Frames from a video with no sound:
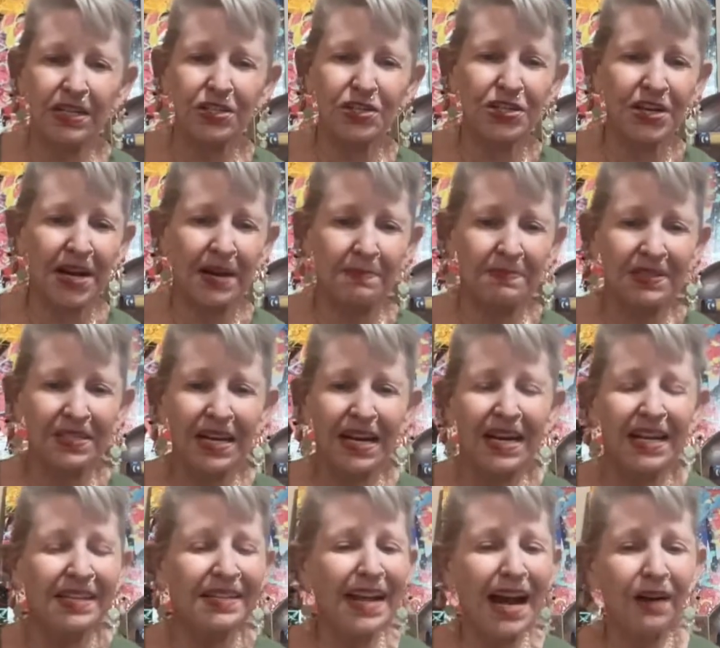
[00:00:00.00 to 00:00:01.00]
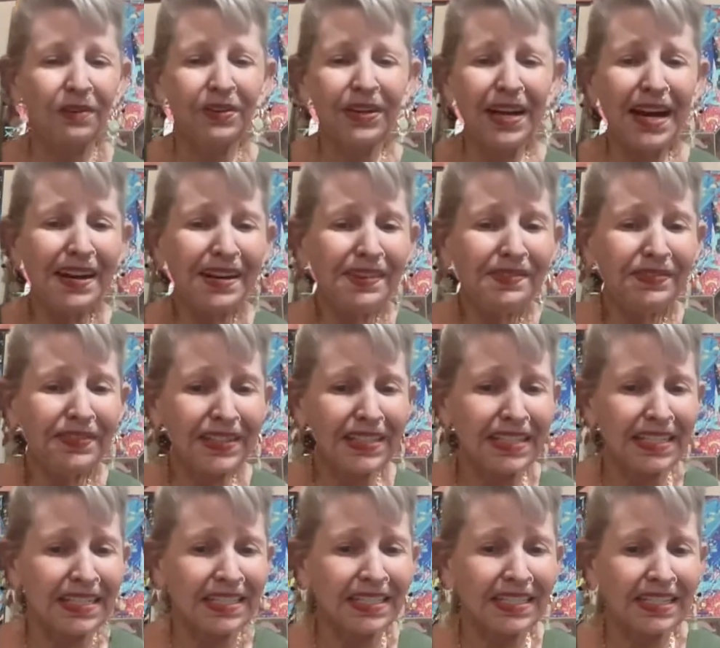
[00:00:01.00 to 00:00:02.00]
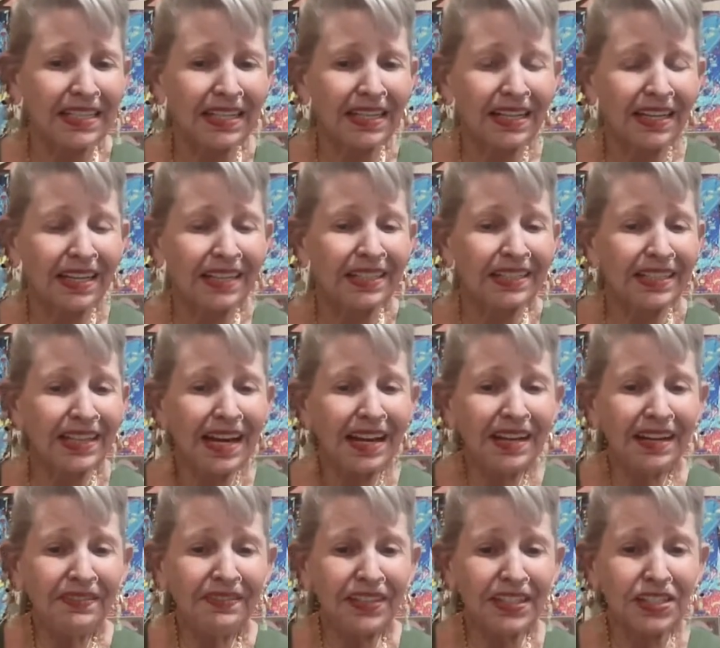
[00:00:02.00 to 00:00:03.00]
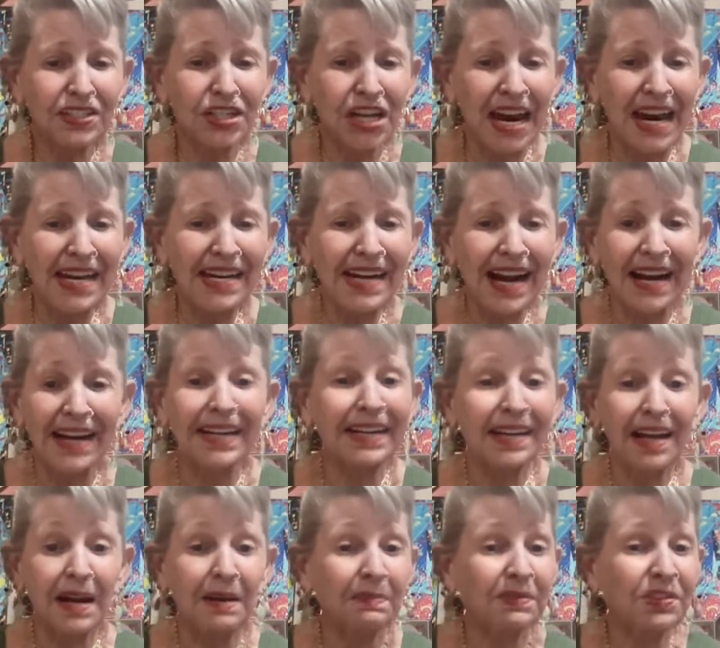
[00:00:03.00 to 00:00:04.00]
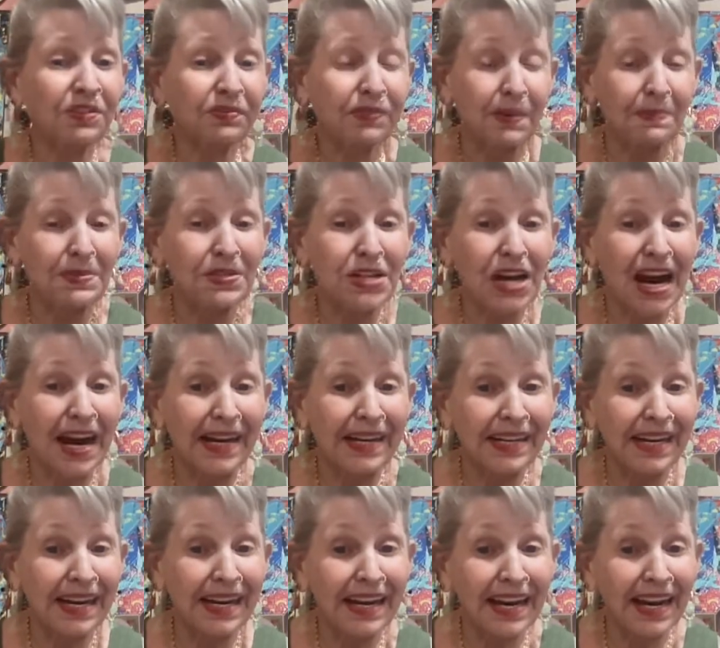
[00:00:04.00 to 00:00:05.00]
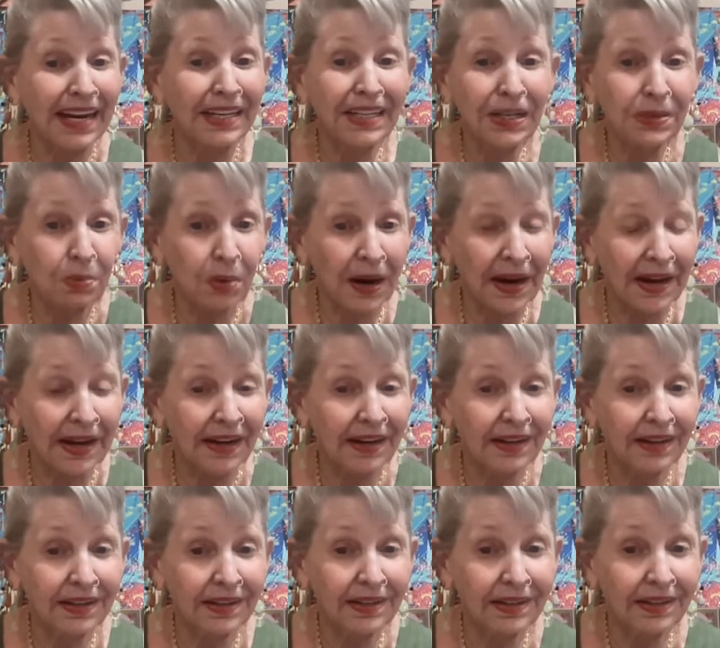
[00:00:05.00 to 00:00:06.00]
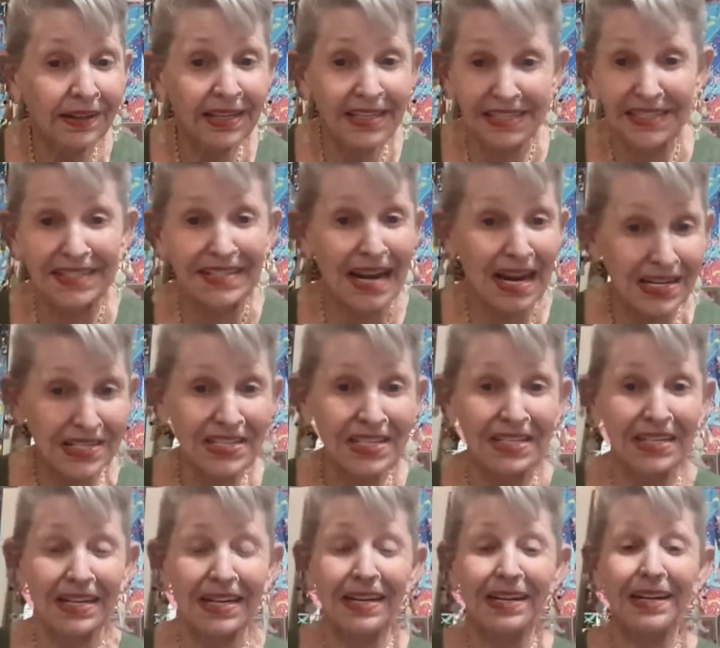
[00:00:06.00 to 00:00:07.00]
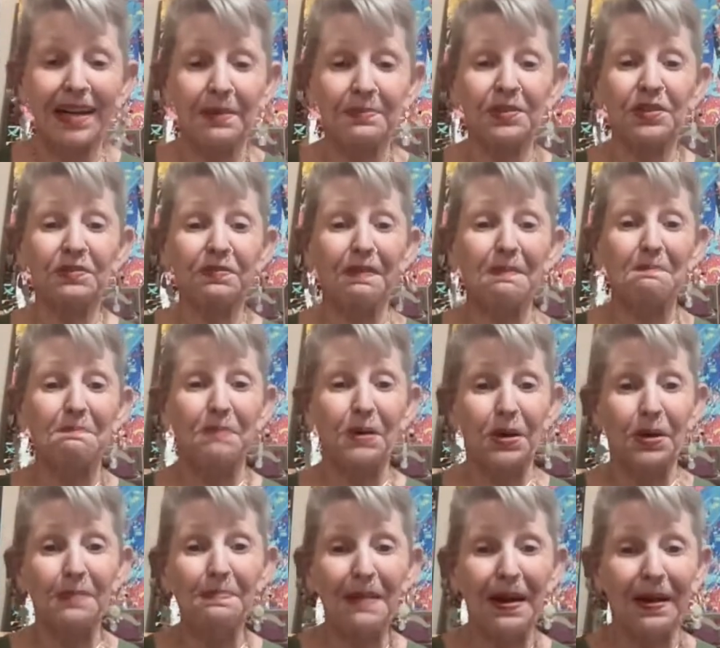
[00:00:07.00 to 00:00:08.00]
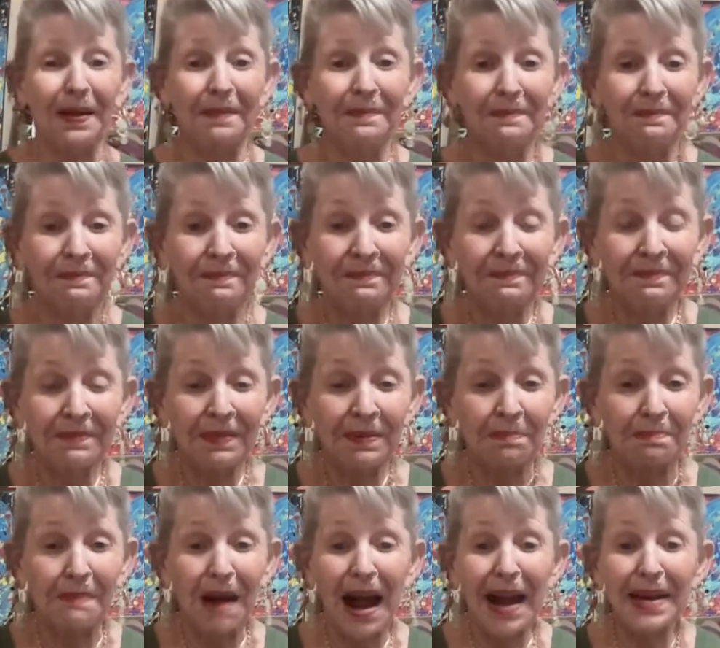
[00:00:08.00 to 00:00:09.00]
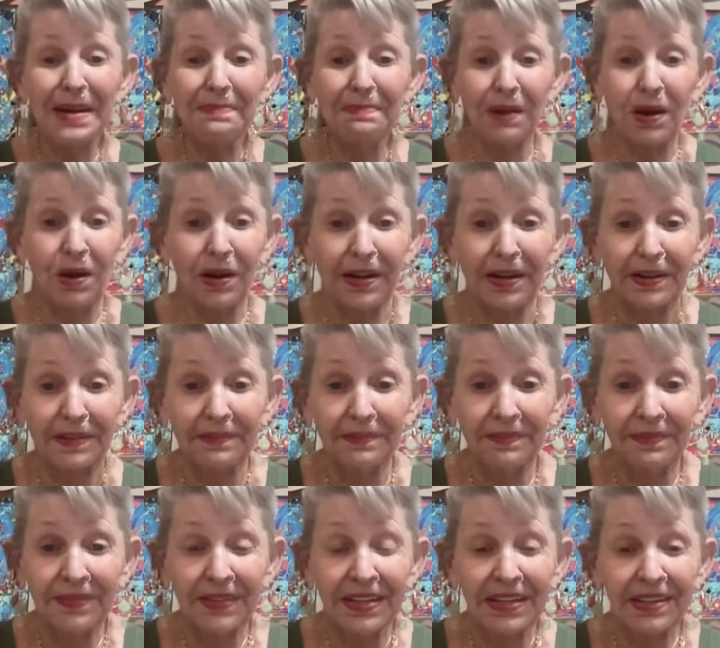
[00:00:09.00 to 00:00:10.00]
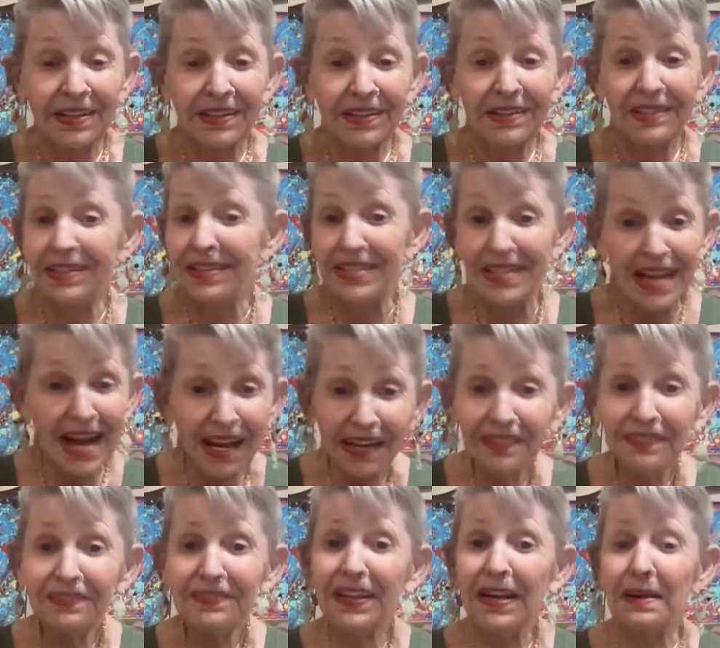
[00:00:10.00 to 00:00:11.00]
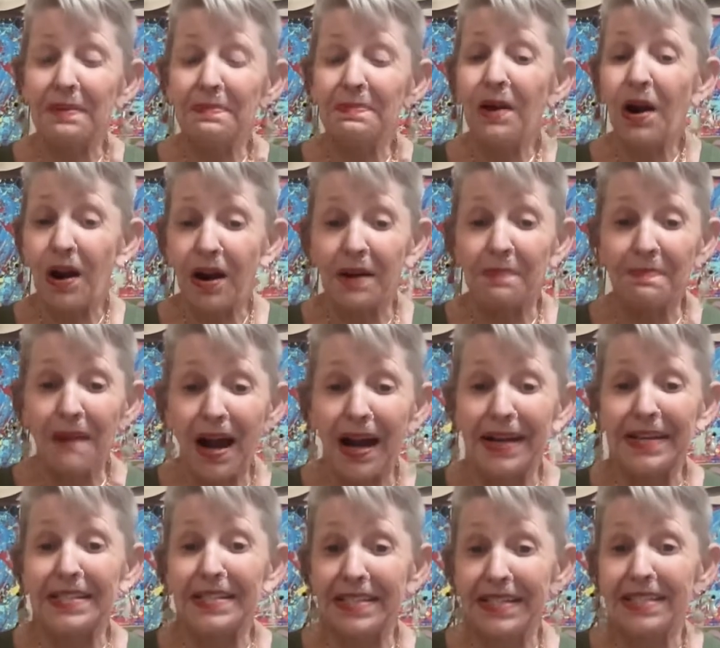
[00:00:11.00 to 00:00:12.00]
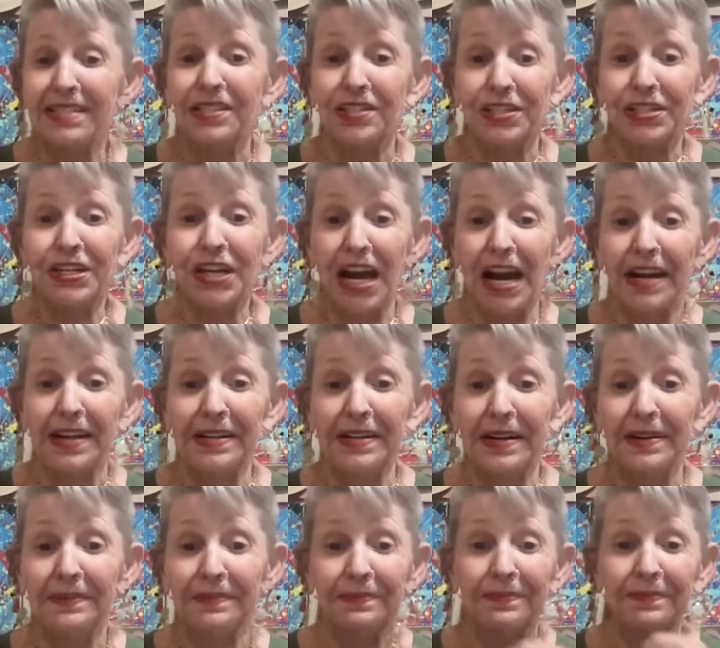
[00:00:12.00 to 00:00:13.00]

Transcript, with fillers: gems. Now, none of these, none of the jadeite comes from China anyway. It doesn't. It comes from Burma, Myanmar. None of them are mined in China.